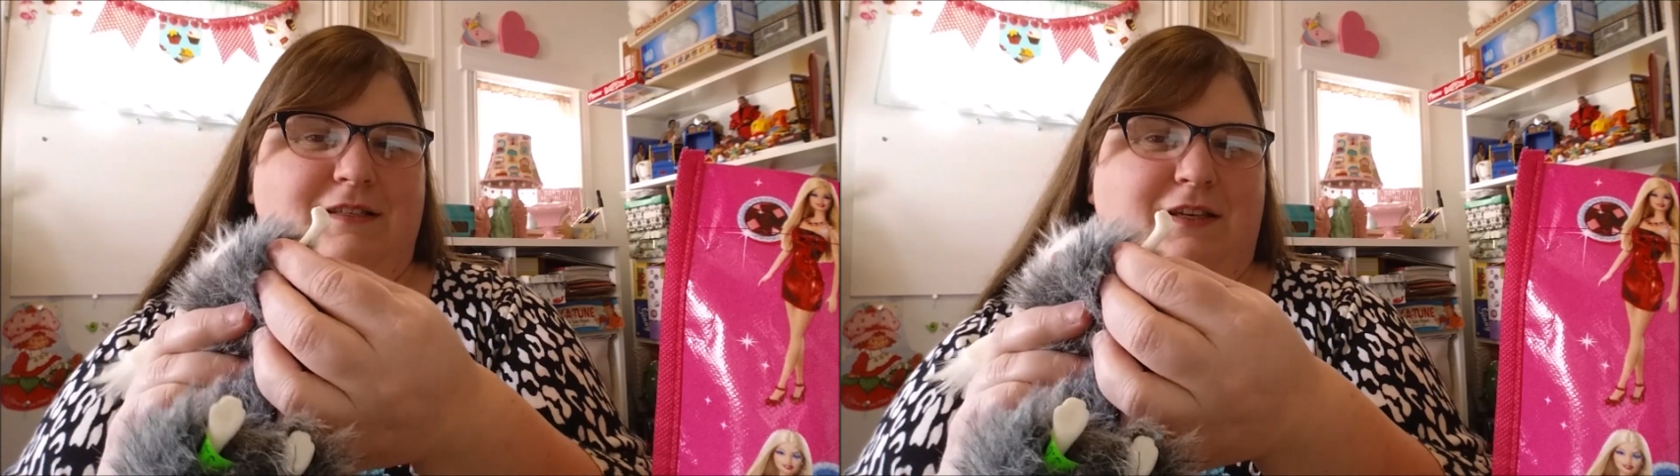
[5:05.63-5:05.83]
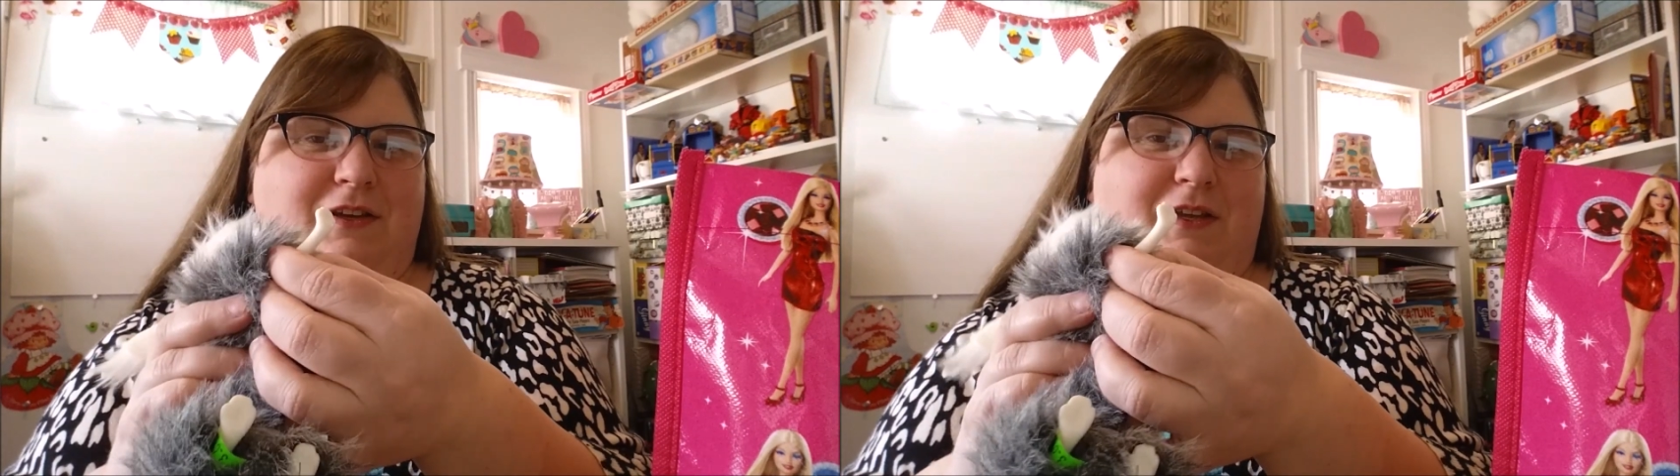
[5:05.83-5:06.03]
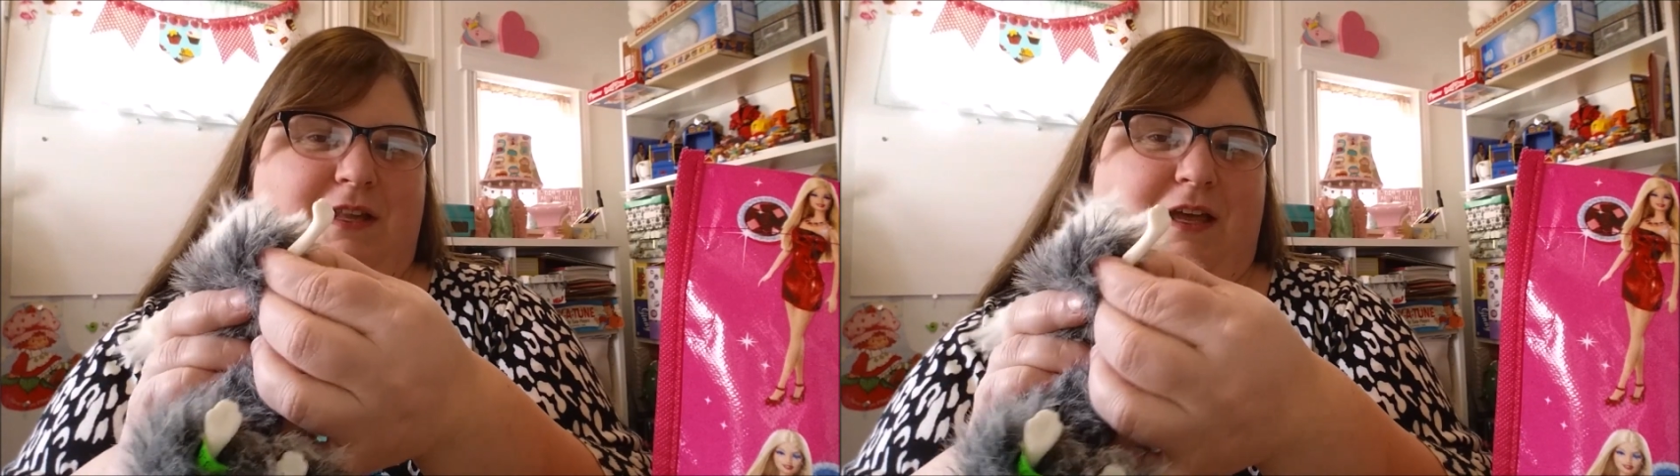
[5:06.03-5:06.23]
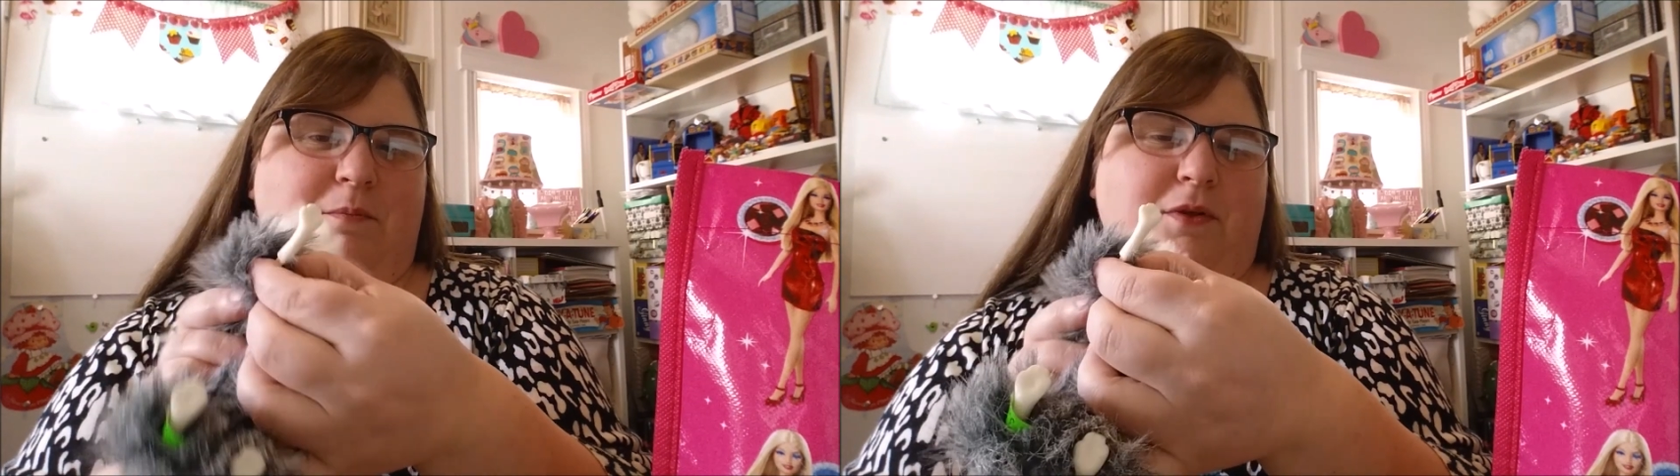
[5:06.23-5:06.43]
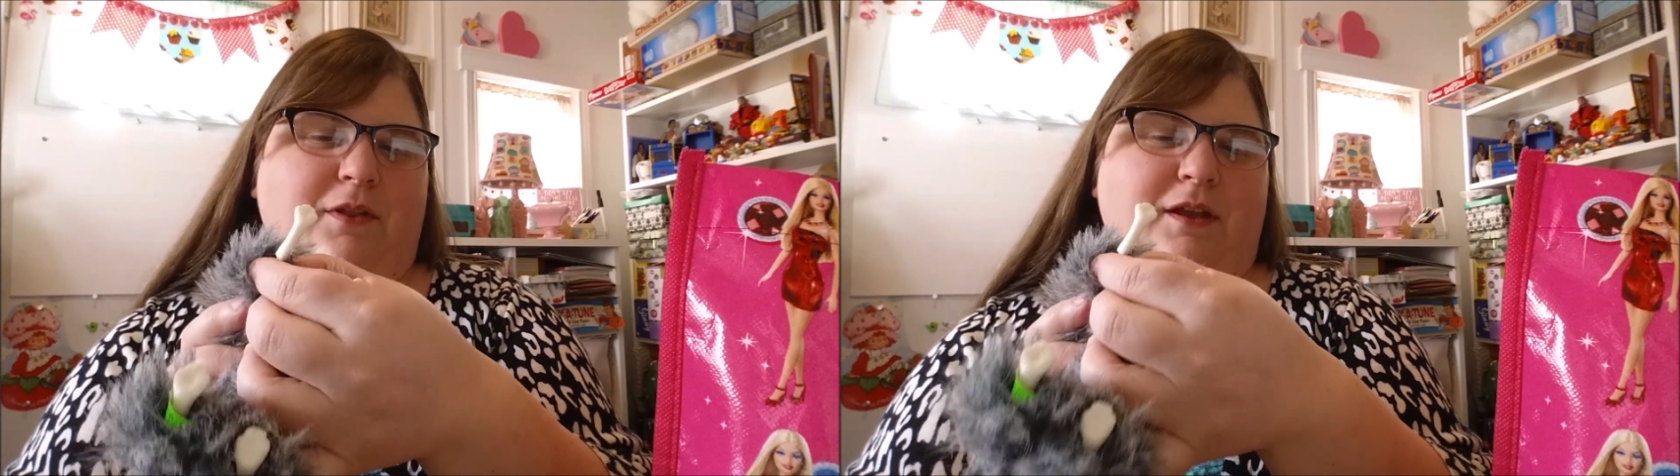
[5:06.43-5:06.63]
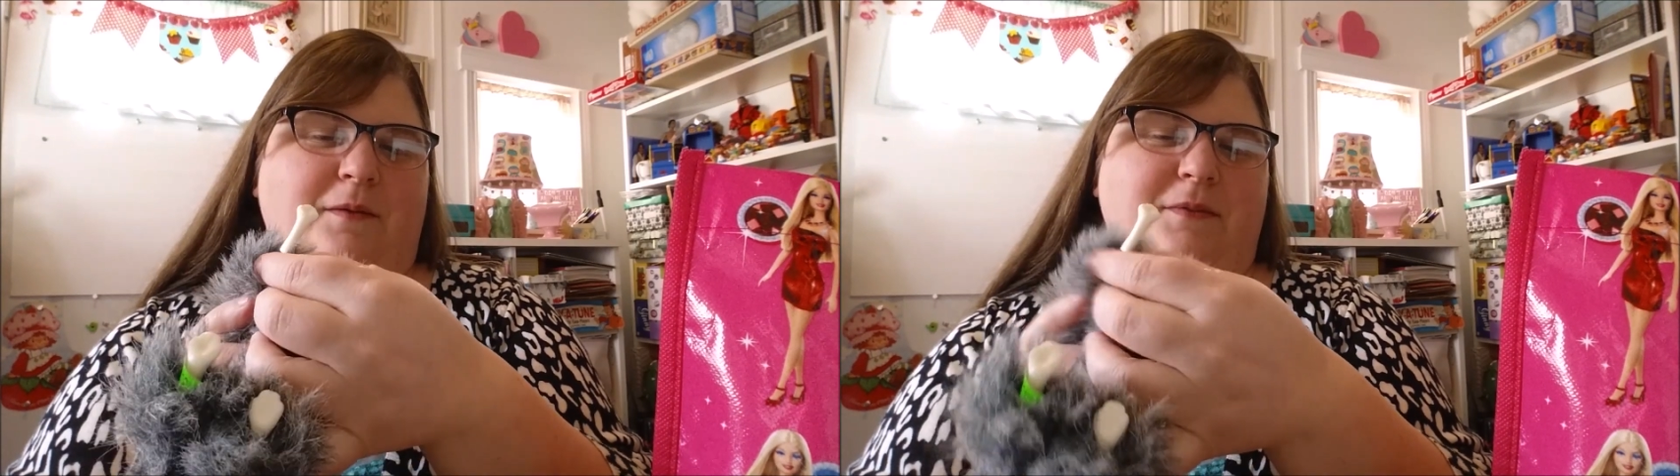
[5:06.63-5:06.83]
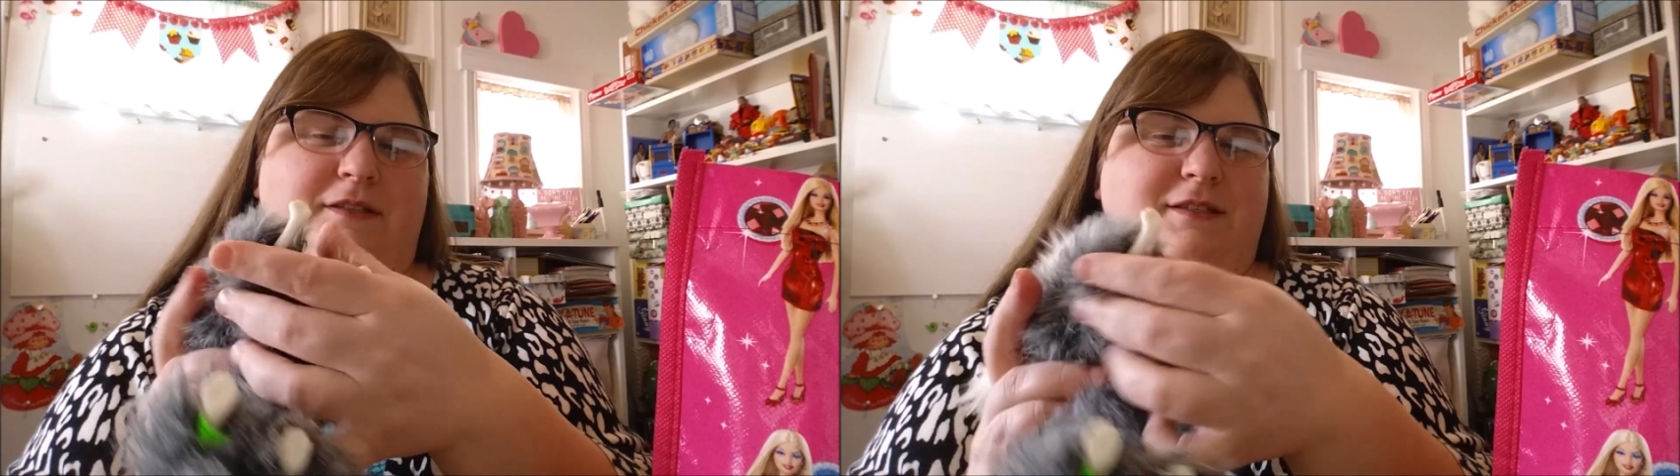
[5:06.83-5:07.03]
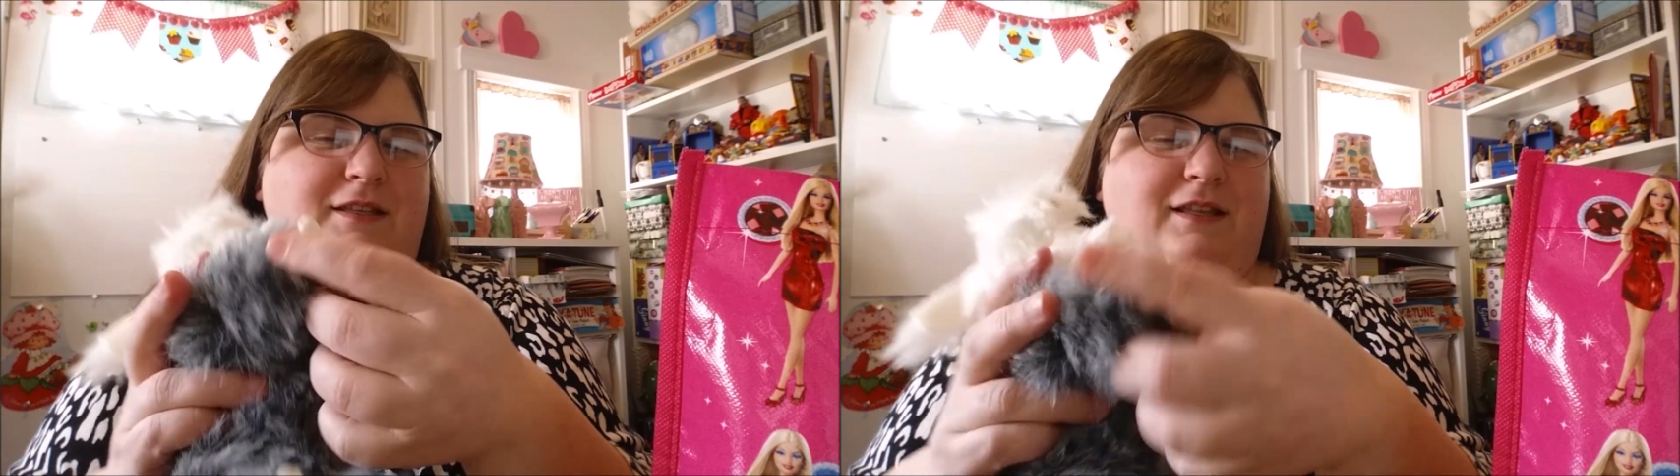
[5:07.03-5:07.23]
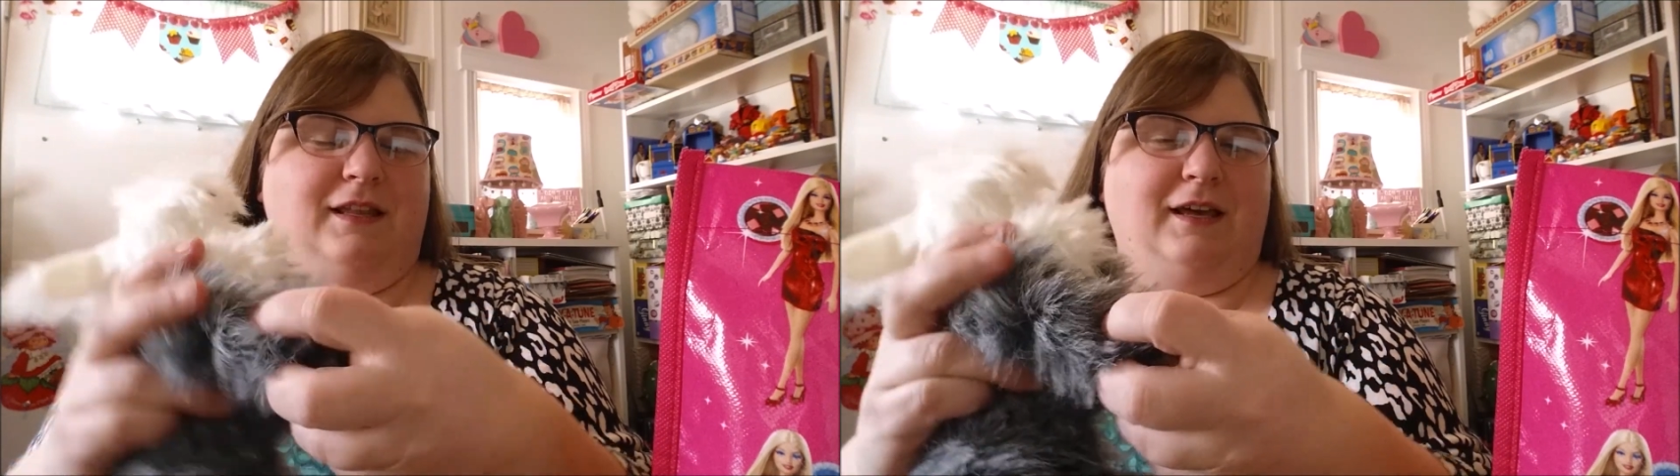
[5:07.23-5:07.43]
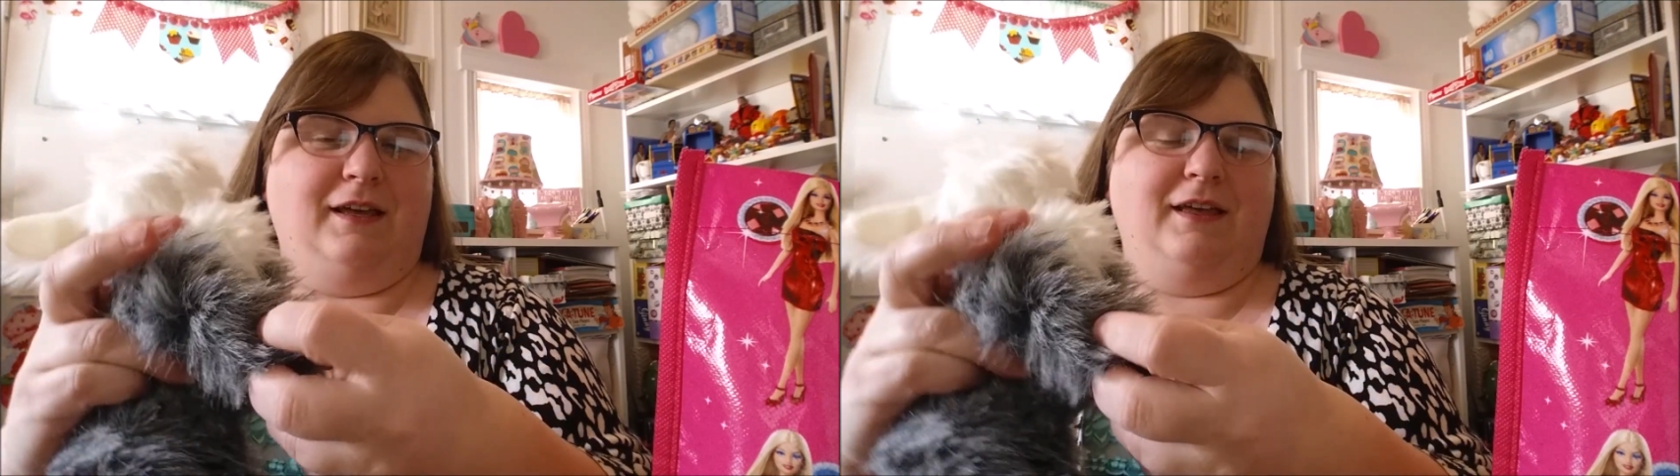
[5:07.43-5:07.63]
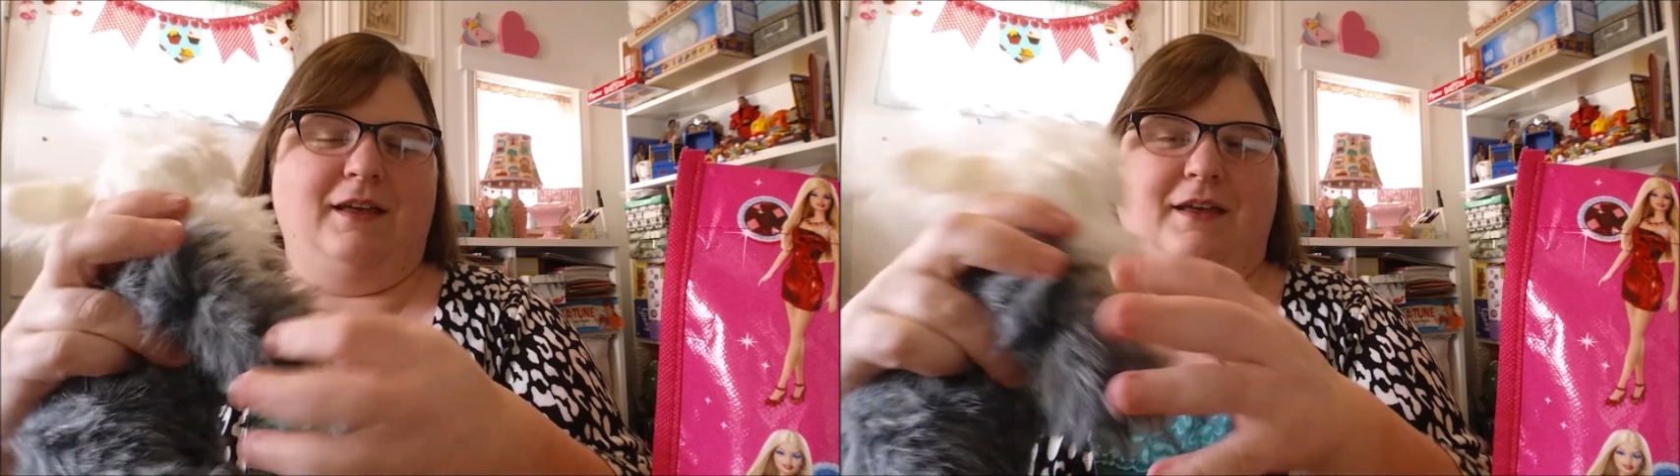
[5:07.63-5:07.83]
so you can like pull it up and see the leg.